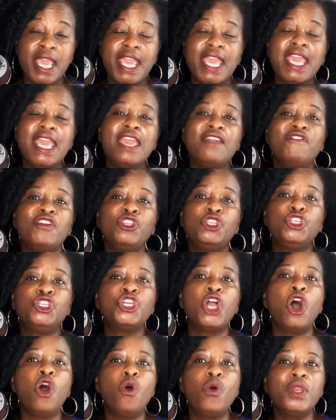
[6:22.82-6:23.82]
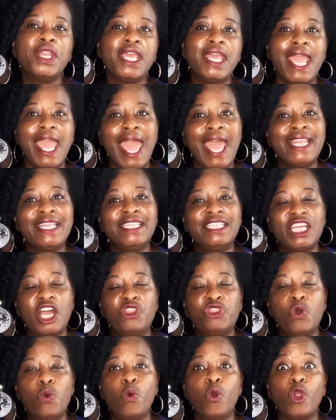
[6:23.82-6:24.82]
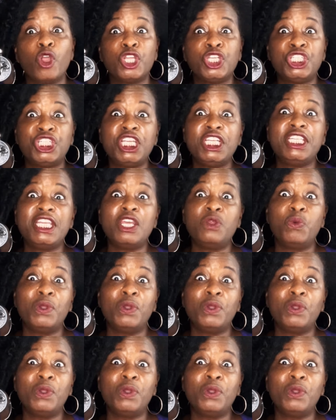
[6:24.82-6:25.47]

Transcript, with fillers: even Jody hadn't done the work she did